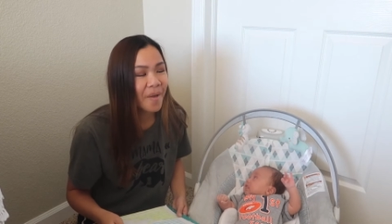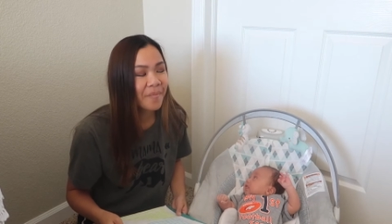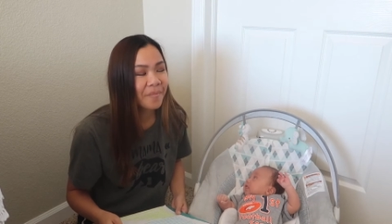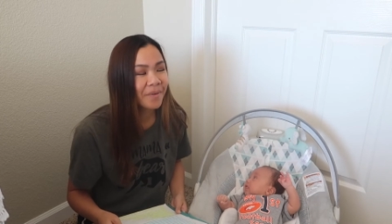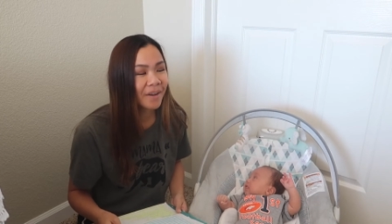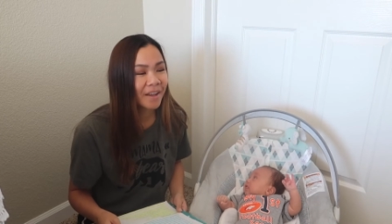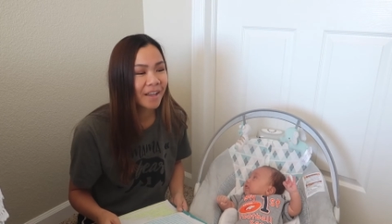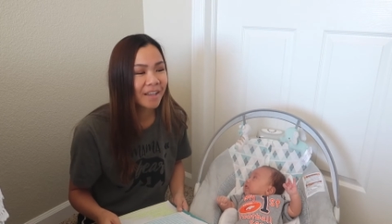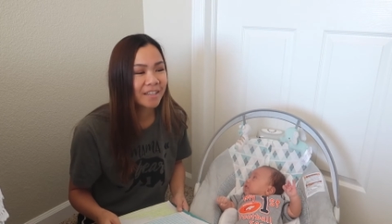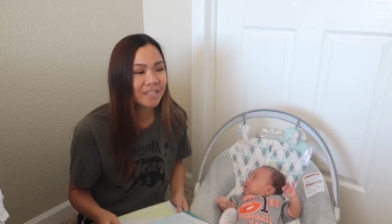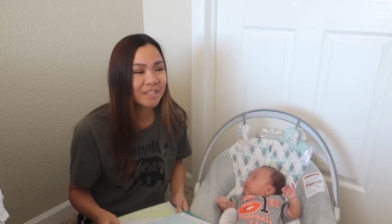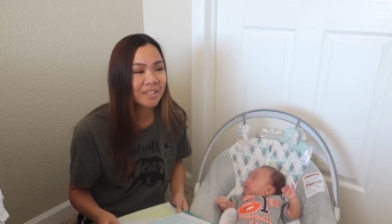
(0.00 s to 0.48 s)

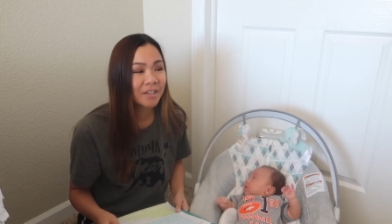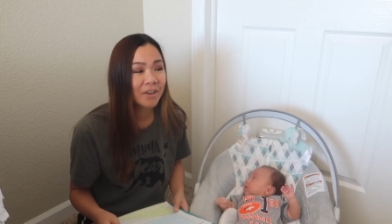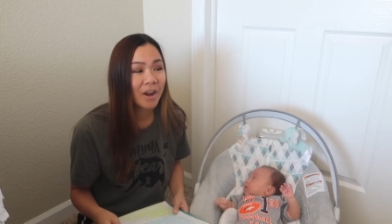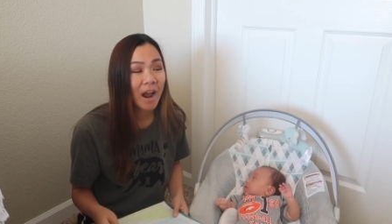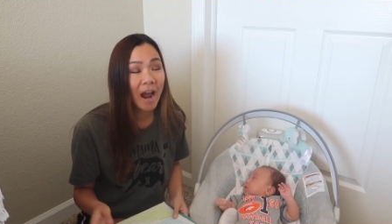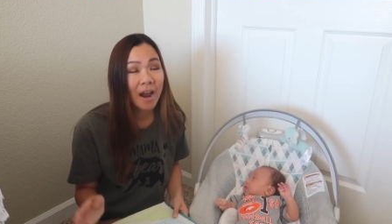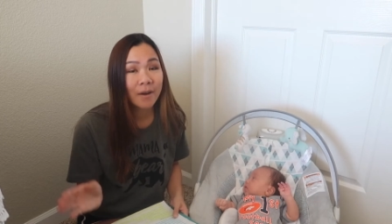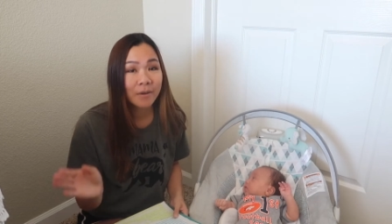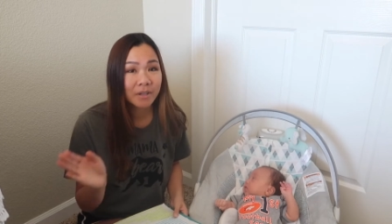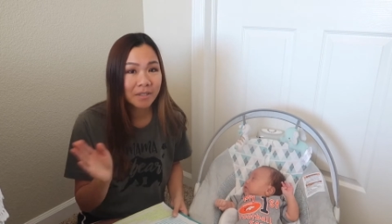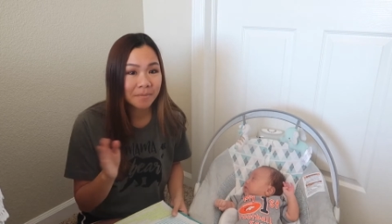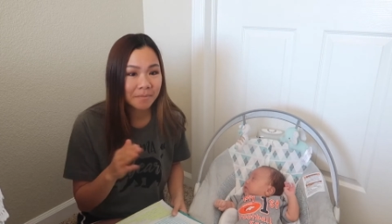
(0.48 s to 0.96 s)
But so
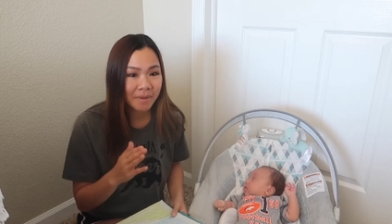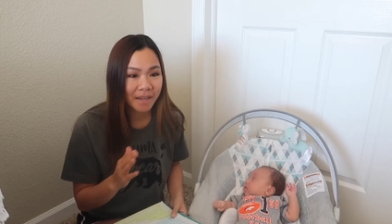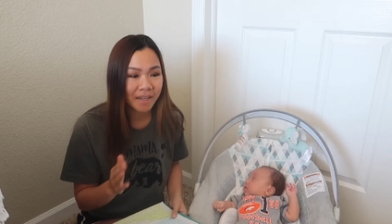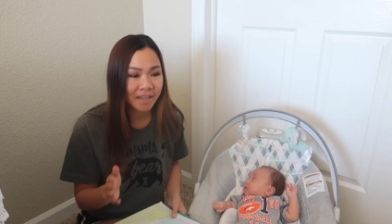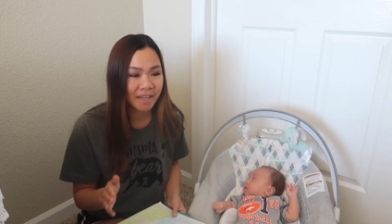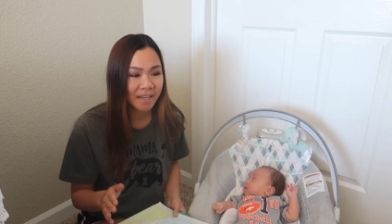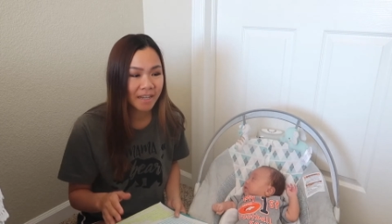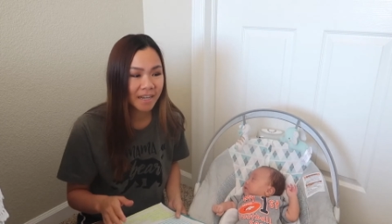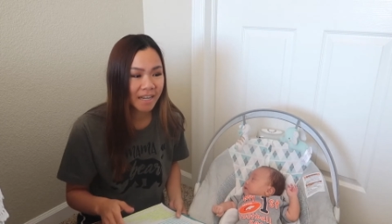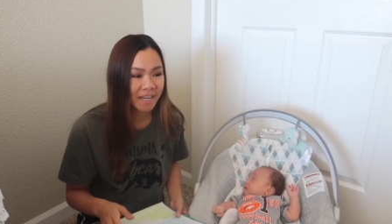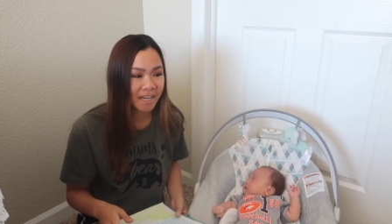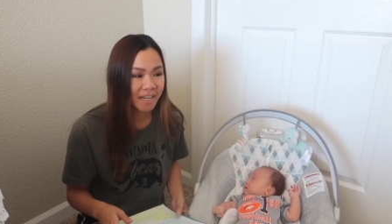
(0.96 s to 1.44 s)
I was
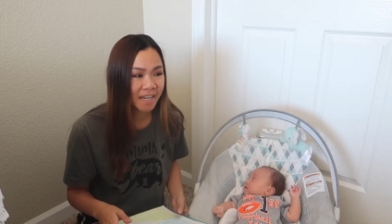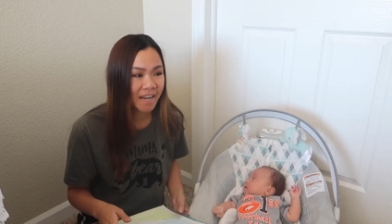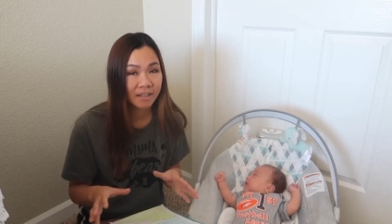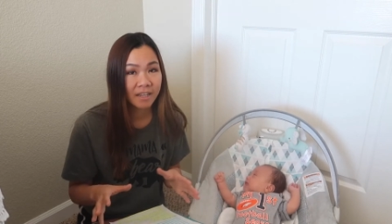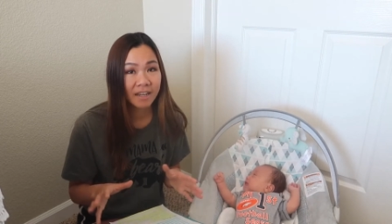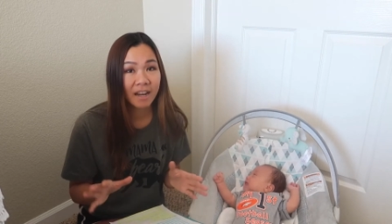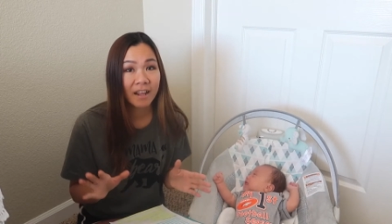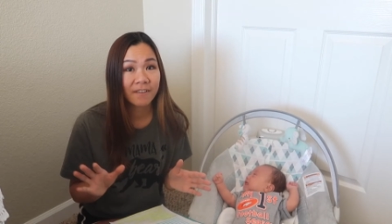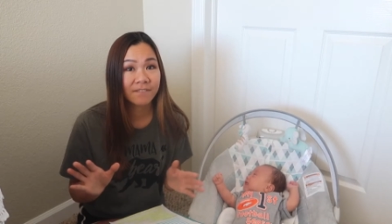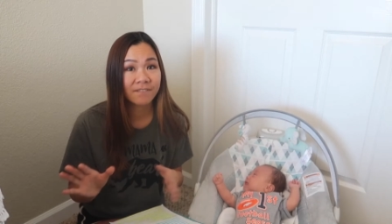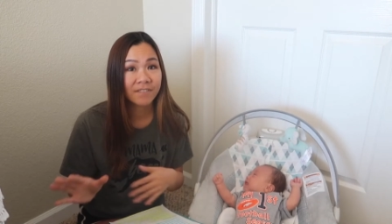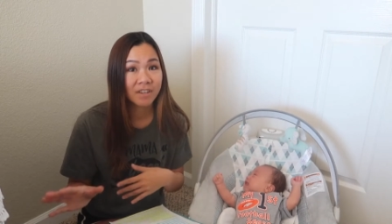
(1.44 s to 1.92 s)
making it.
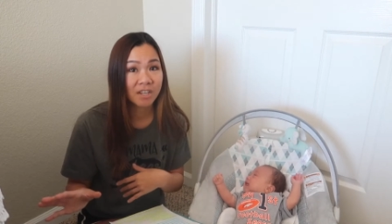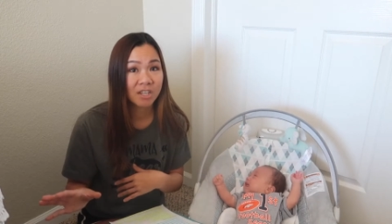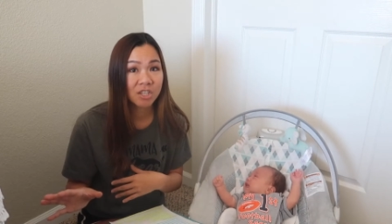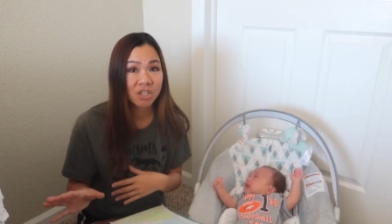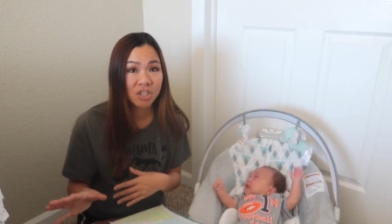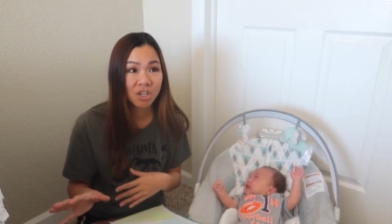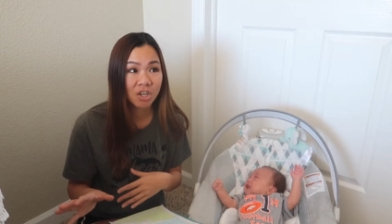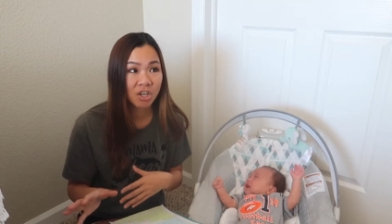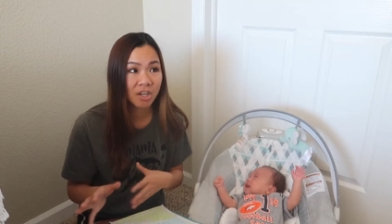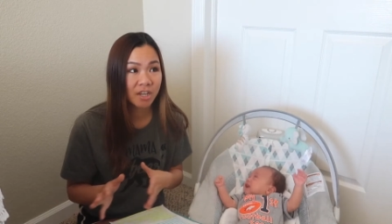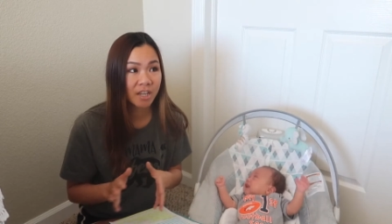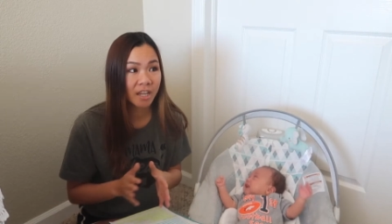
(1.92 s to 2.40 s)
Then I
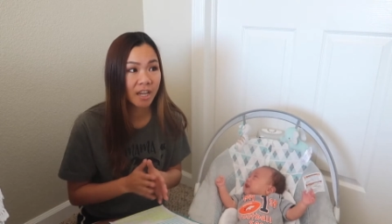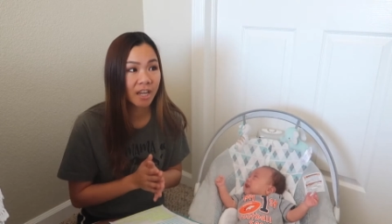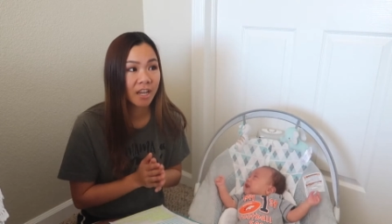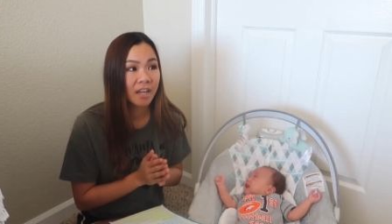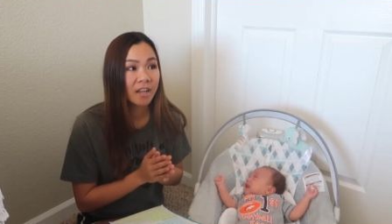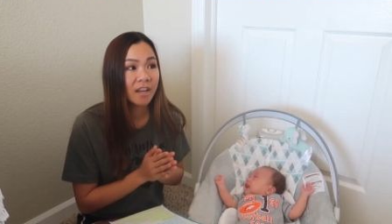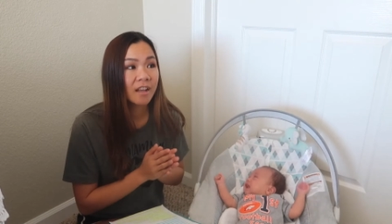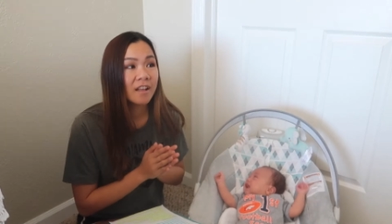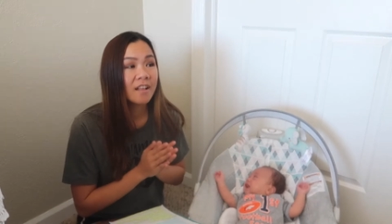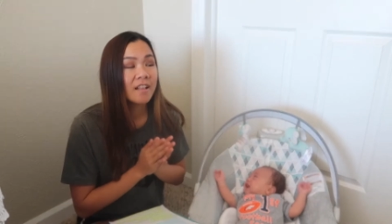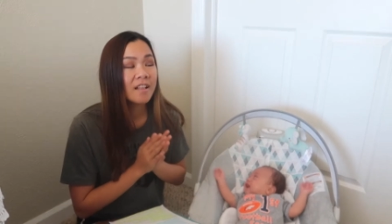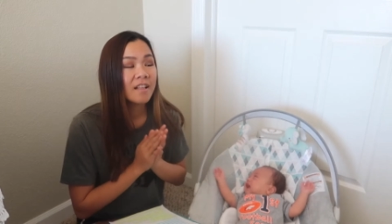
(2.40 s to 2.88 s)
finished
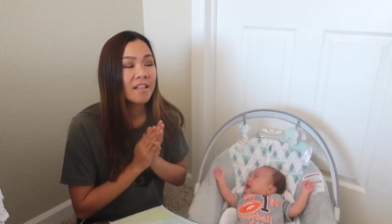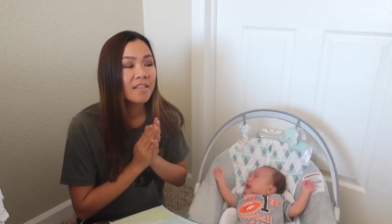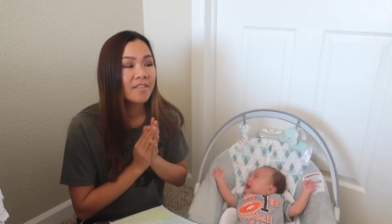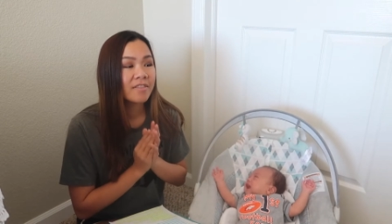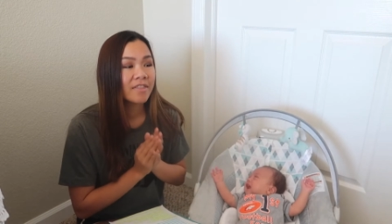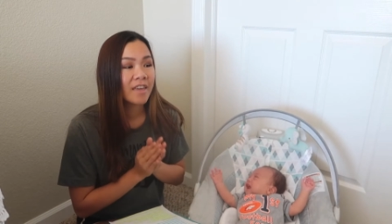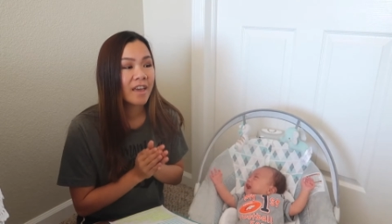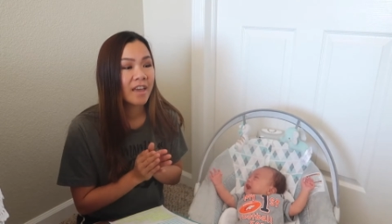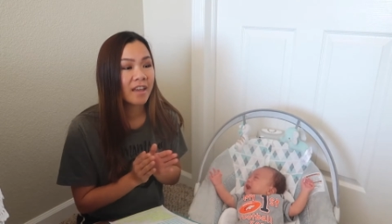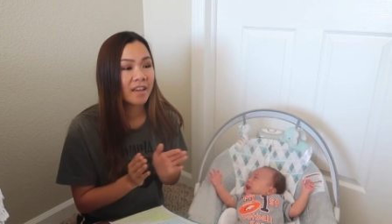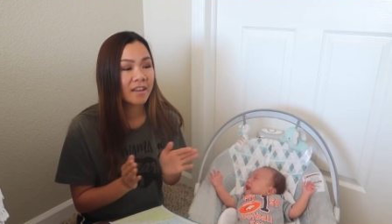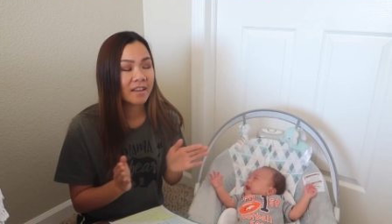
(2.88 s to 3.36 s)
cooking.
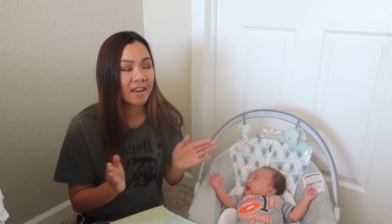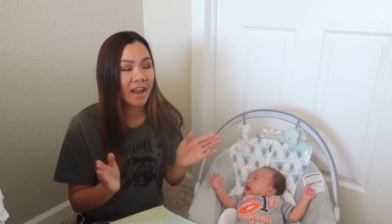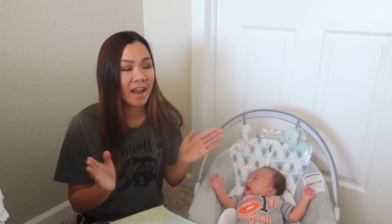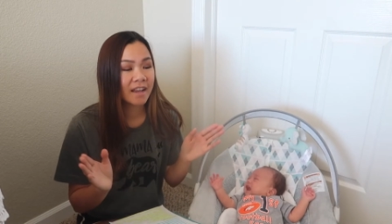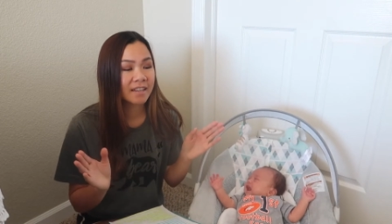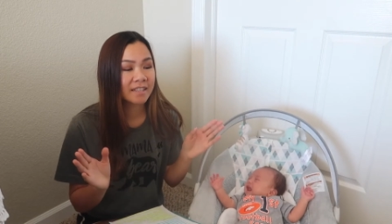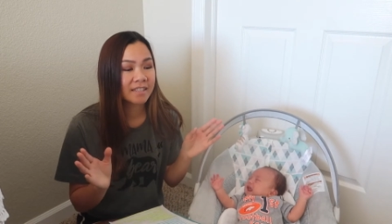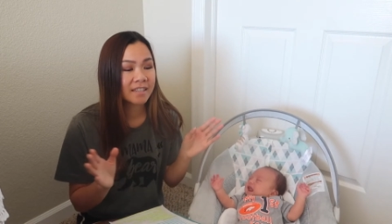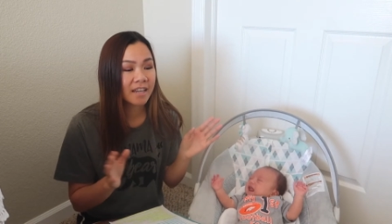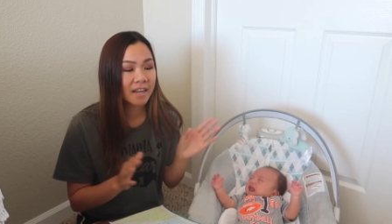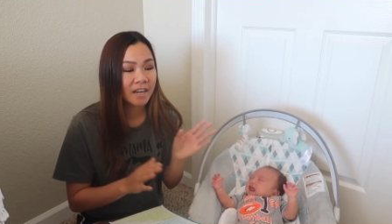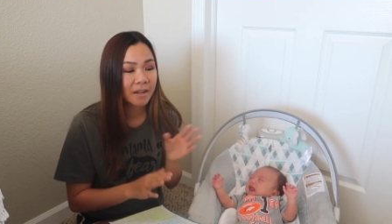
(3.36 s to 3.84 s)
Then
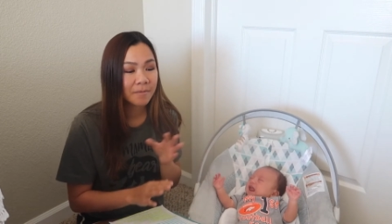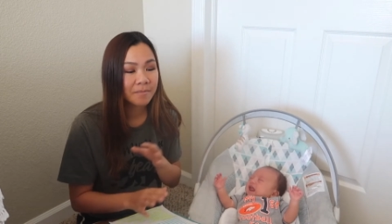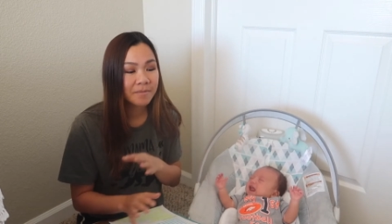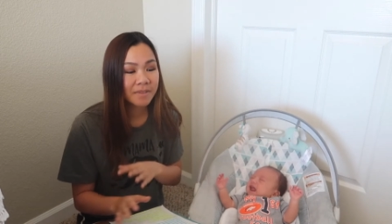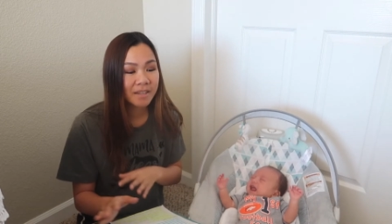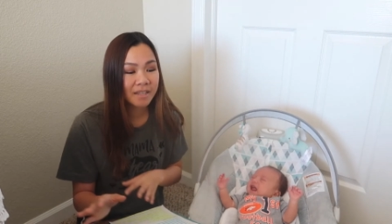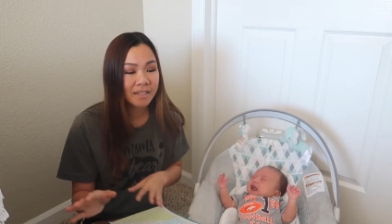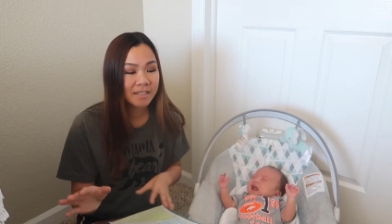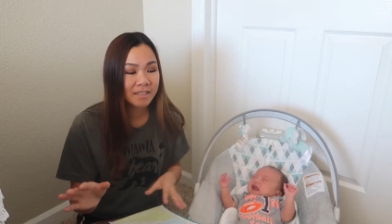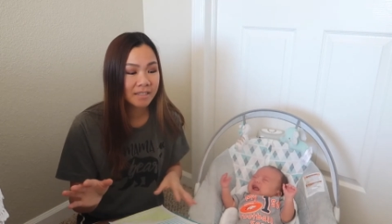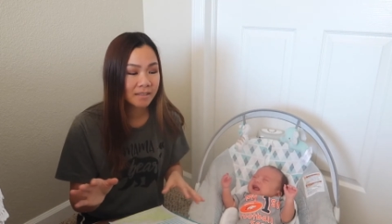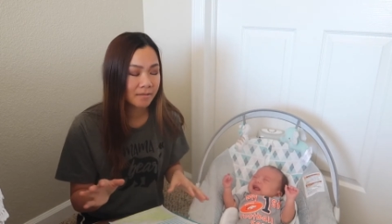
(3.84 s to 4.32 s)
I set up
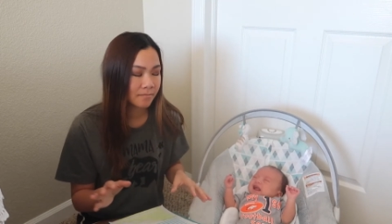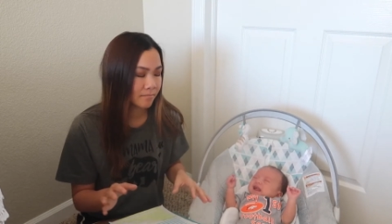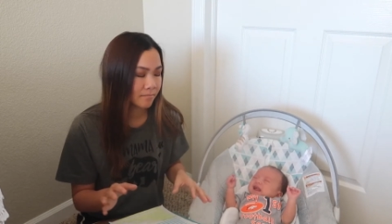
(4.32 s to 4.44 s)
the...